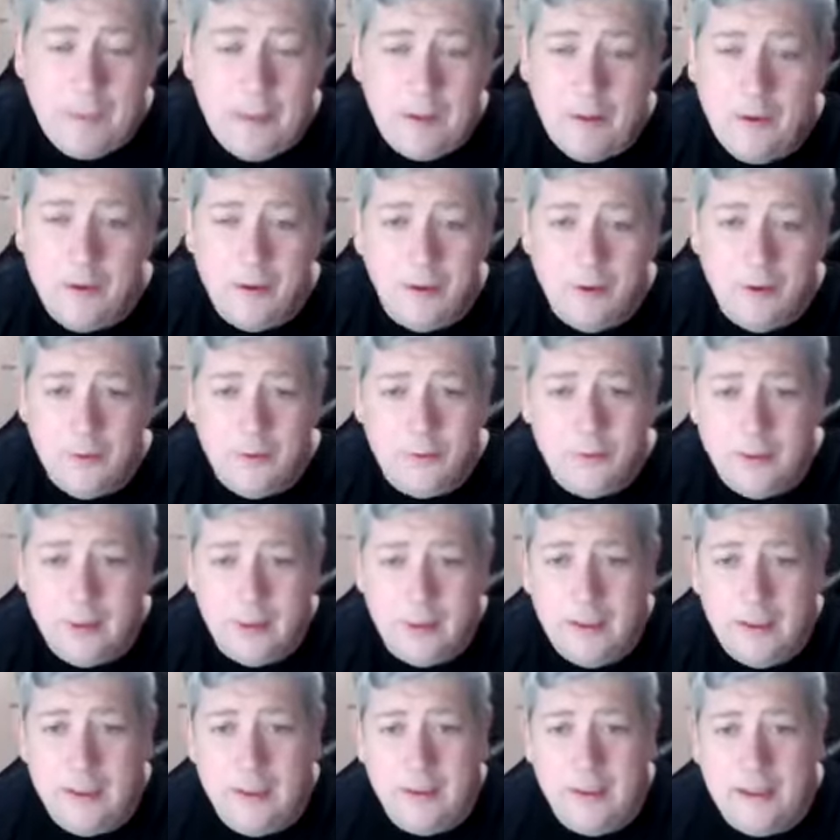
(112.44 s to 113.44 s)
you know,
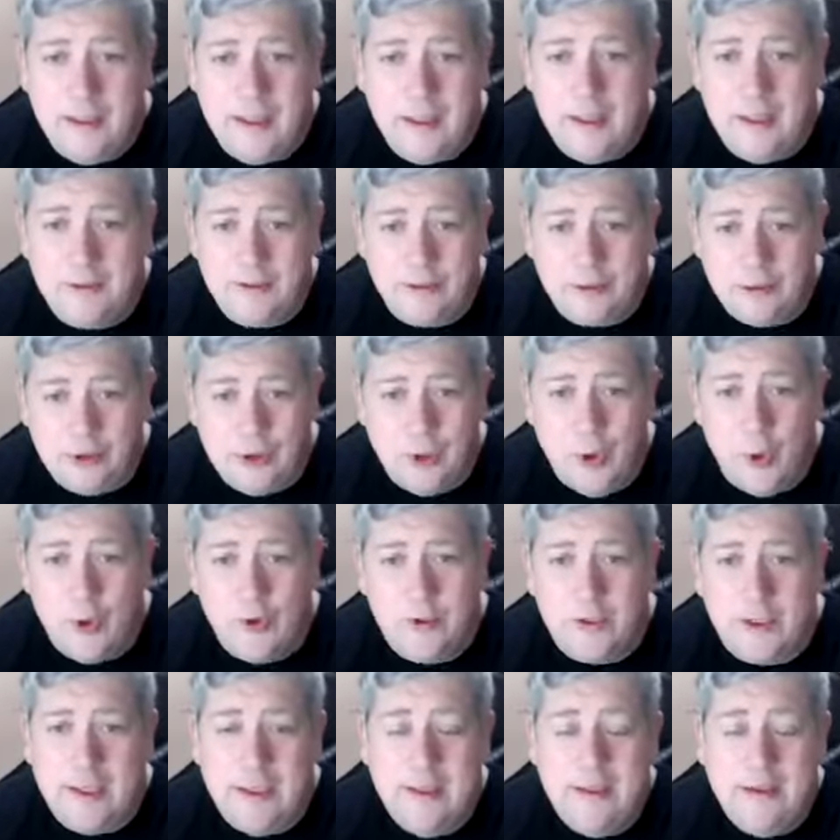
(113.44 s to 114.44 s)
as a
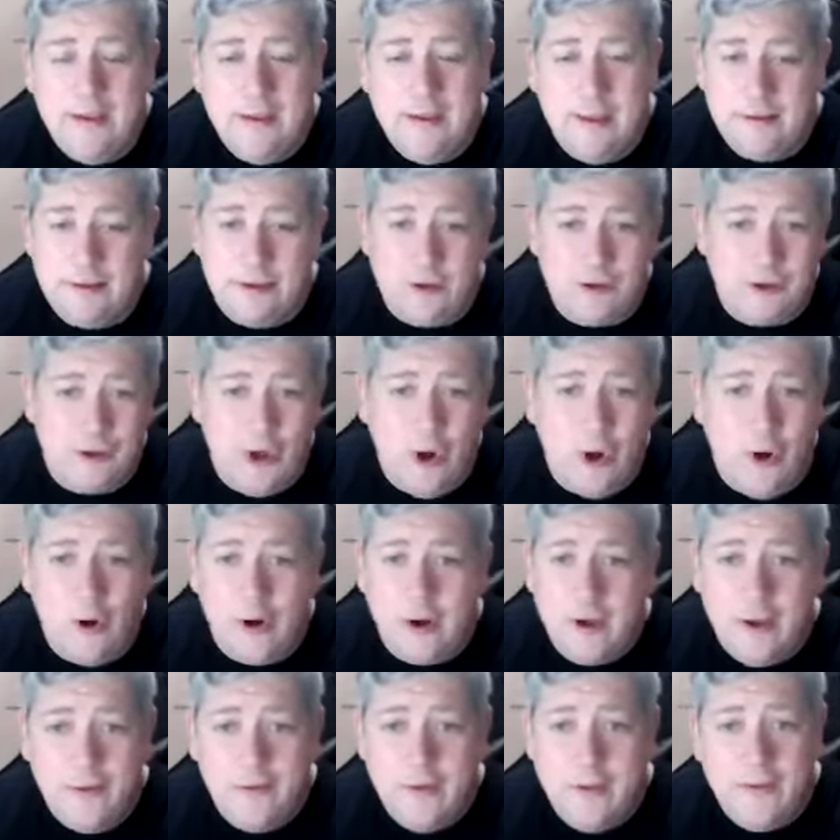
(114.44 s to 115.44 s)
Geordie, as a
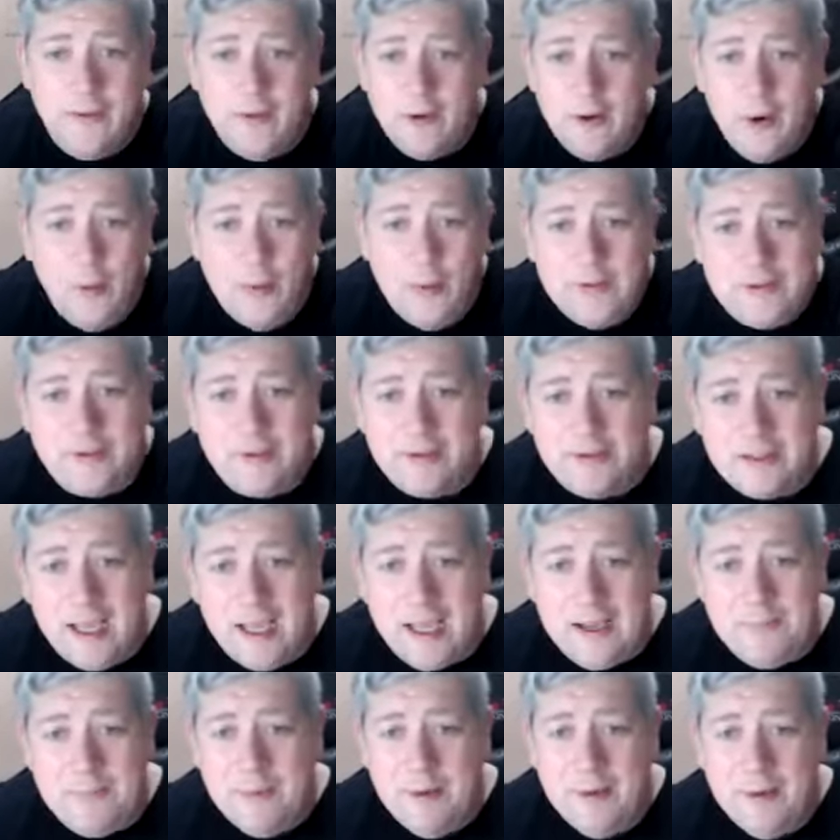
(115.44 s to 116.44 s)
Jock, then no one's the
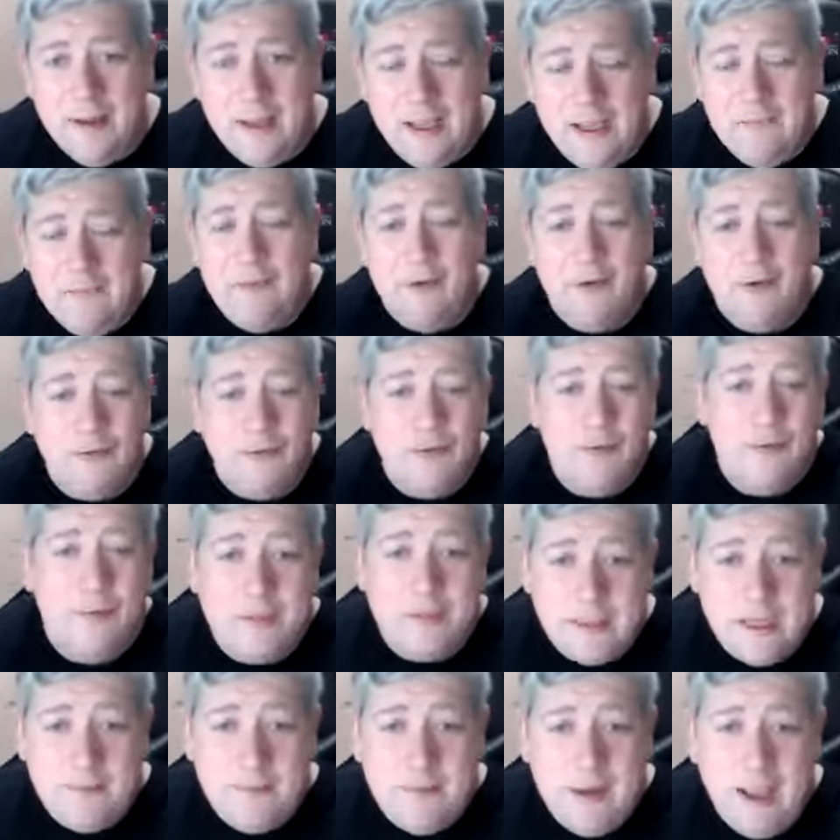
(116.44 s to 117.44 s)
same, even though they're from the
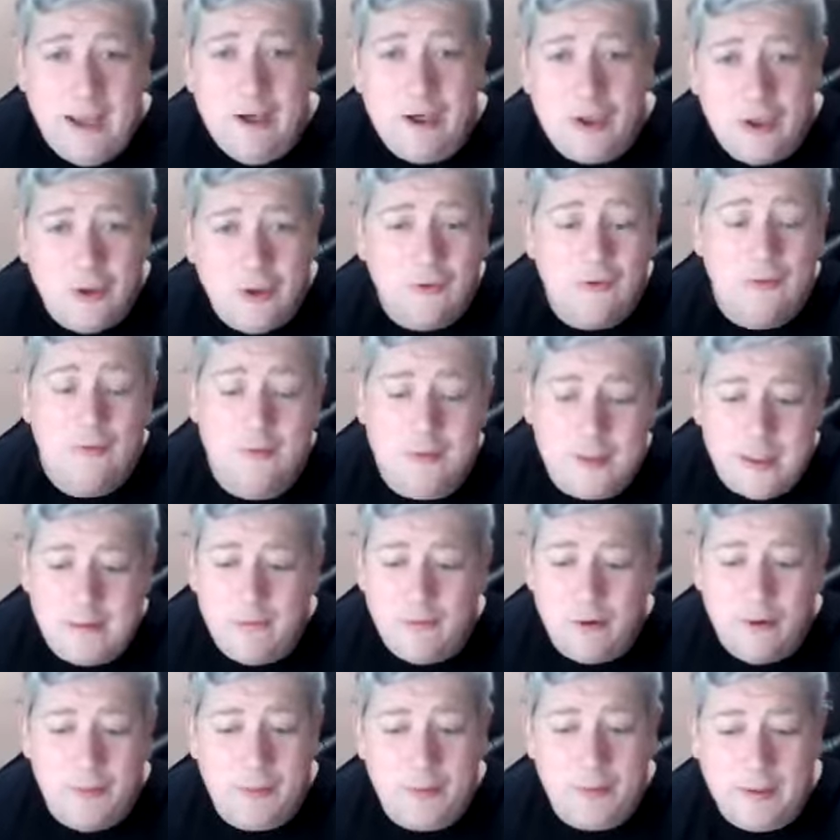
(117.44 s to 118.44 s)
same nation or from the same
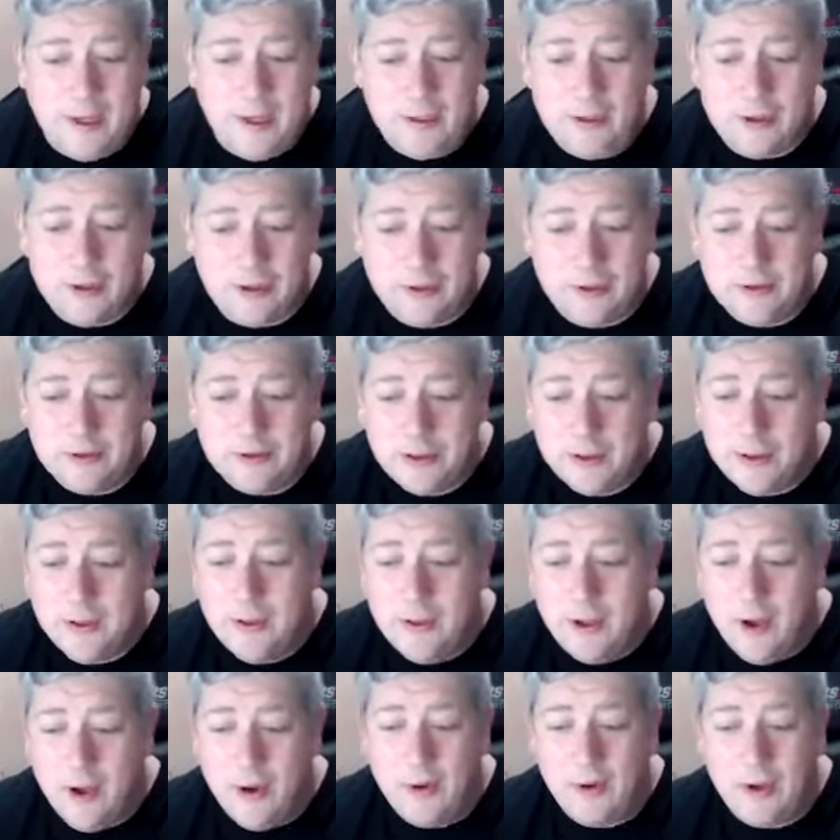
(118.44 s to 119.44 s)
group of nations.
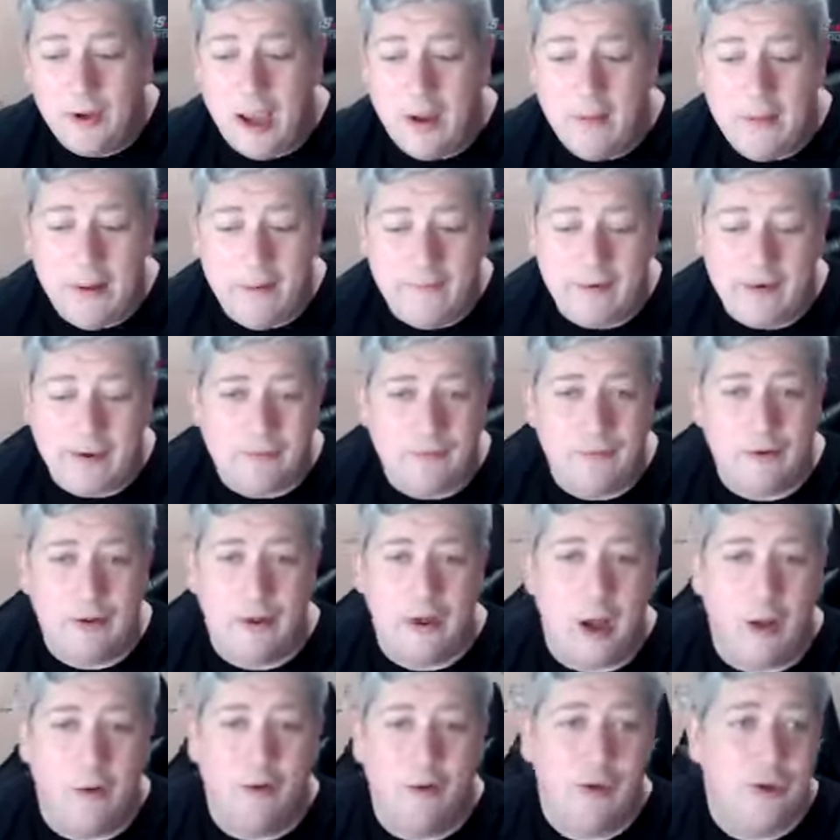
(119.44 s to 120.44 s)
Okay, we have our different
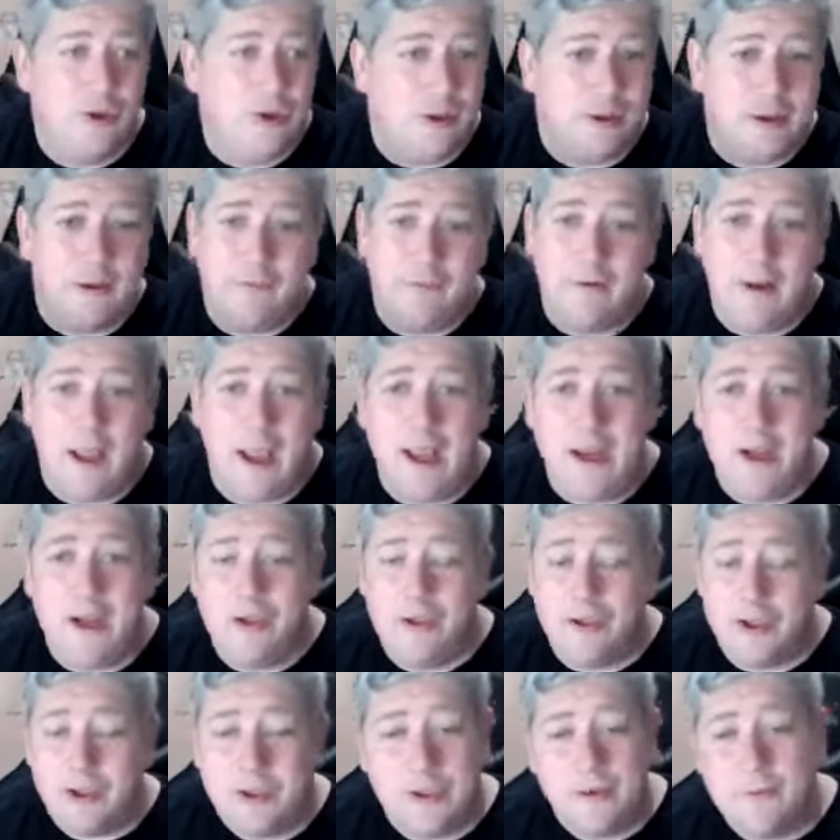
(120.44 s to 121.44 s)
cultures, our different
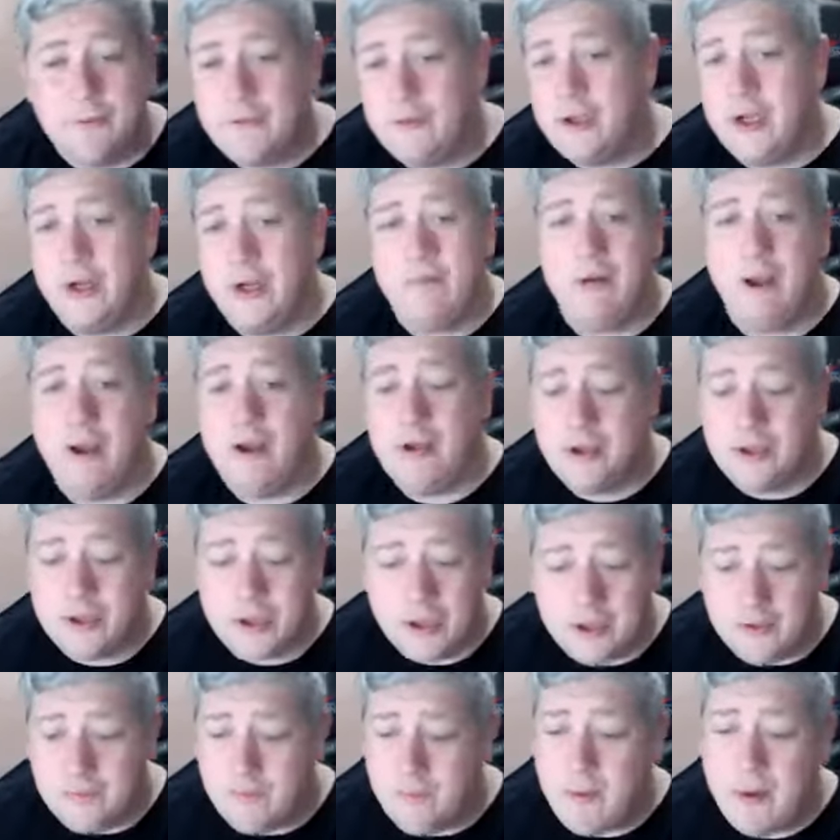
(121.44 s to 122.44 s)
ages, our different generations,
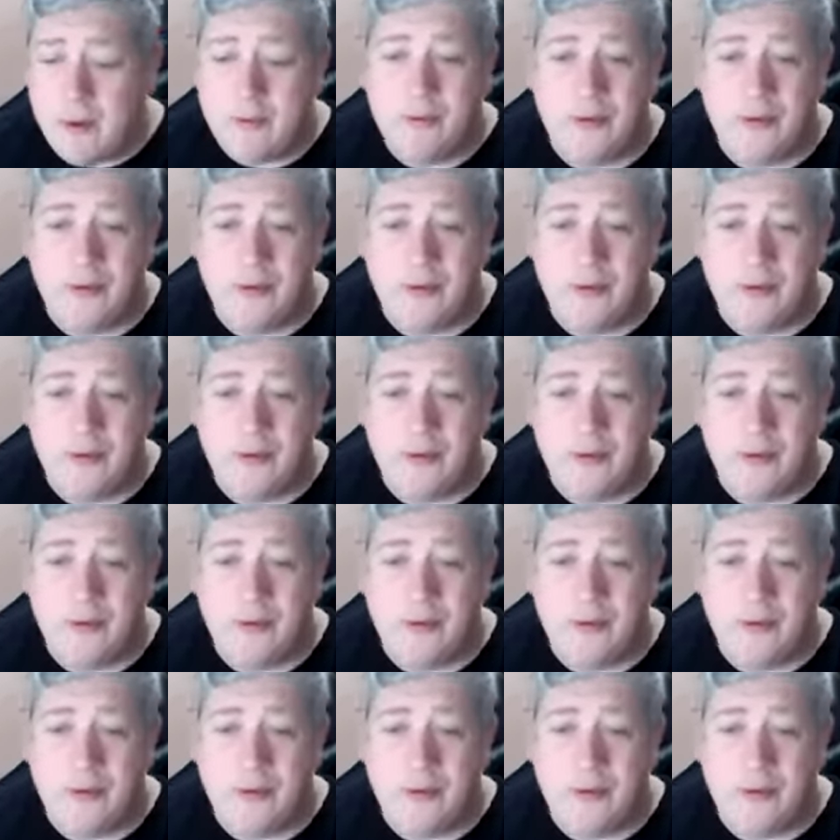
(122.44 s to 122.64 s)
our different way of